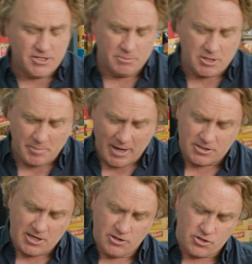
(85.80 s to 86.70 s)
some
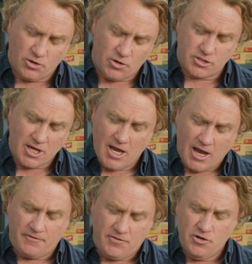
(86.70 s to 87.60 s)
Tabasco sauce.
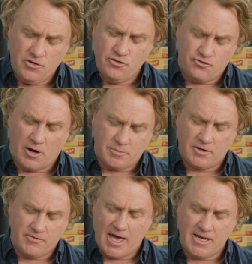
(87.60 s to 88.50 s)
A few drops
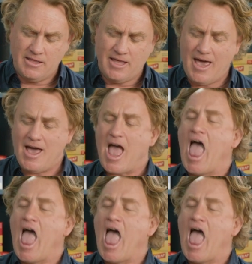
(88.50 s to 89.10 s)
of that in there.